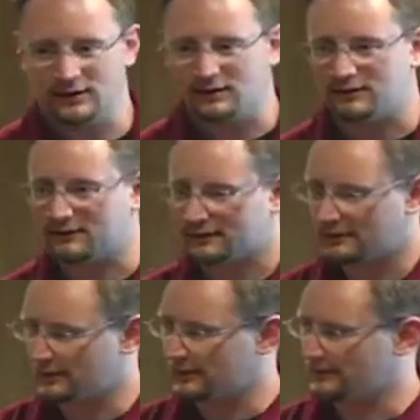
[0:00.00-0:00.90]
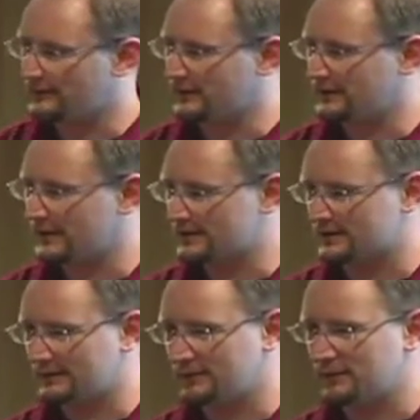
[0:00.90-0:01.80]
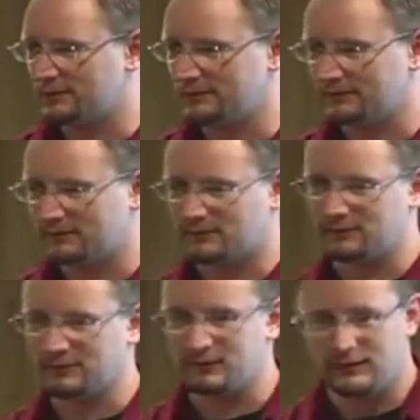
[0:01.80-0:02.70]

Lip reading: And each card you can actually reproduce